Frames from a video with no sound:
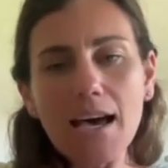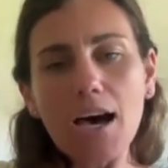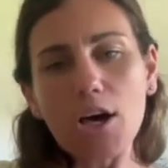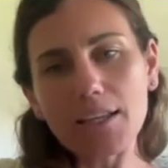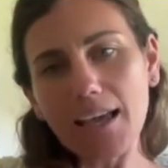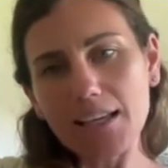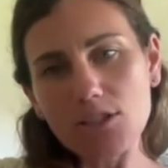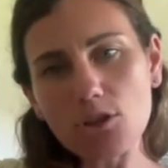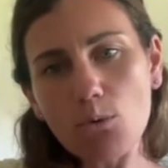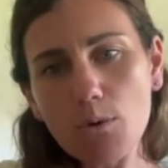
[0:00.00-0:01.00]
Okay,
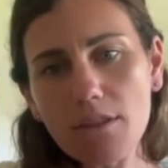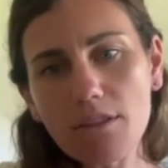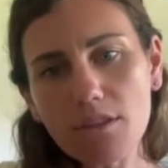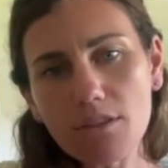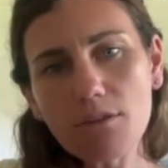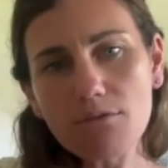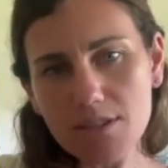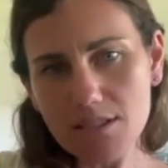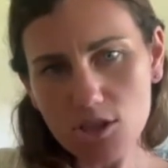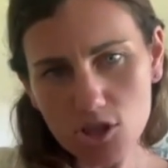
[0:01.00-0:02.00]
so with the
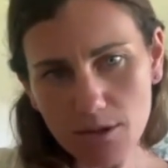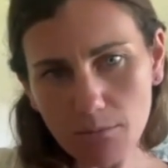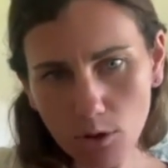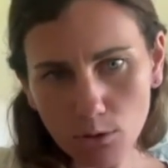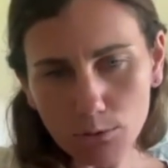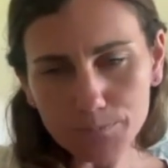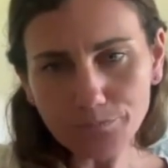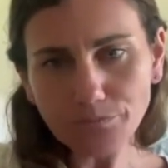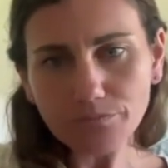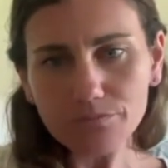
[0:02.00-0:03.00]
visitorship model,
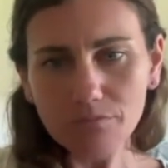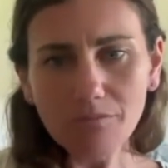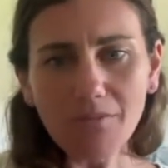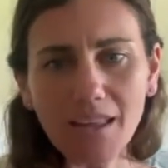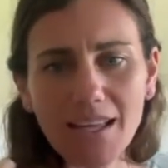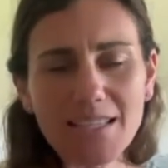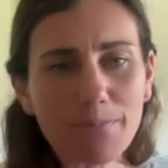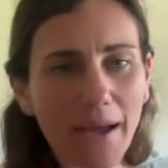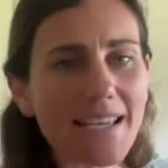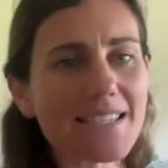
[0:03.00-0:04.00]
it's
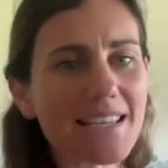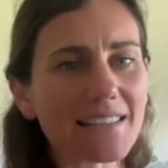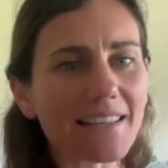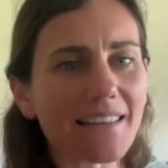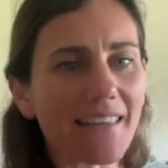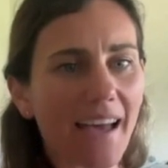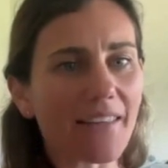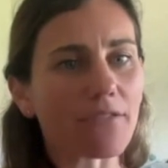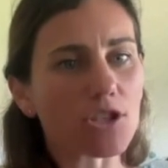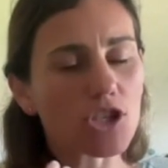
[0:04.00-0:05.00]
basically
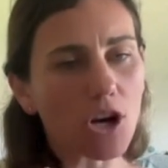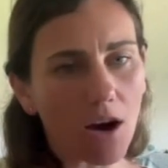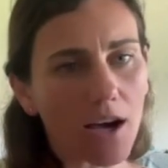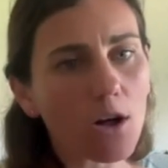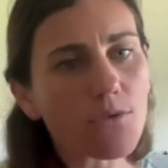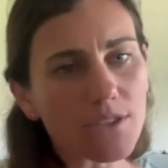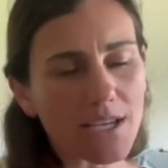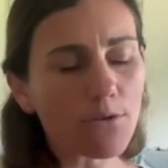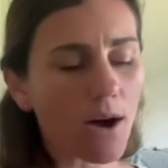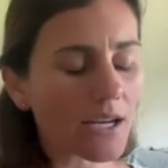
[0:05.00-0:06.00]
that the child, the
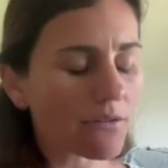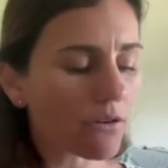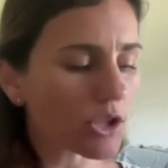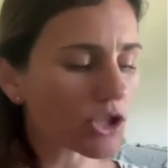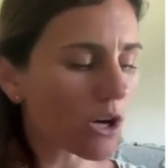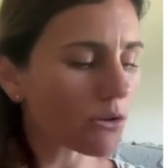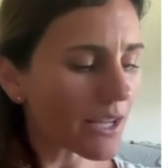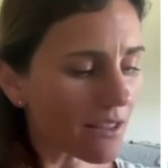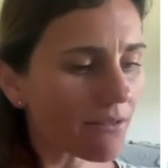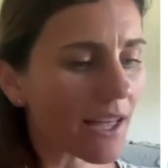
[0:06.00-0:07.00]
deaf or hard of hearing child
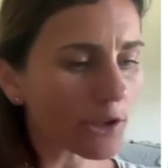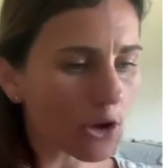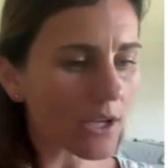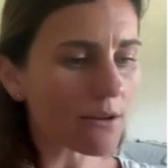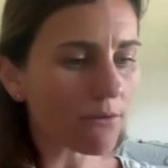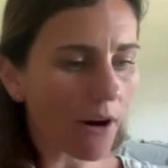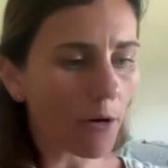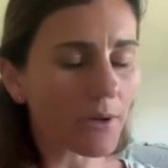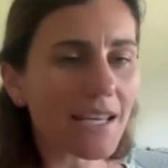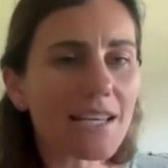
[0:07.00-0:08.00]
in their learning
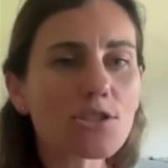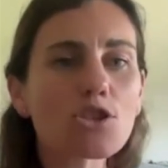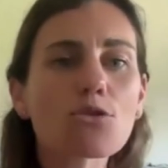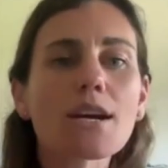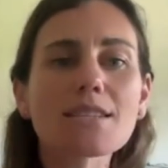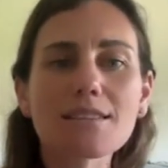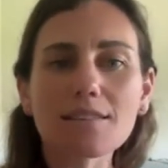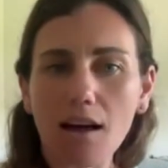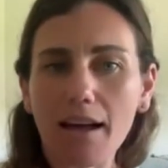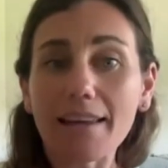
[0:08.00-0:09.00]
environment, is treated
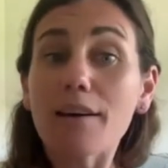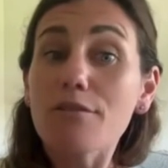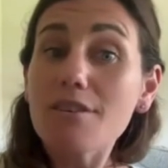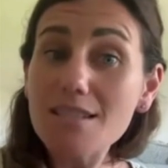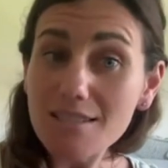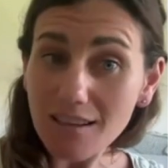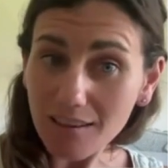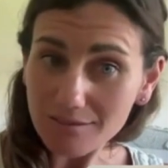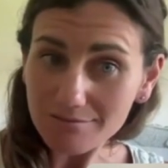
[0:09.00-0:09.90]
like a visitor,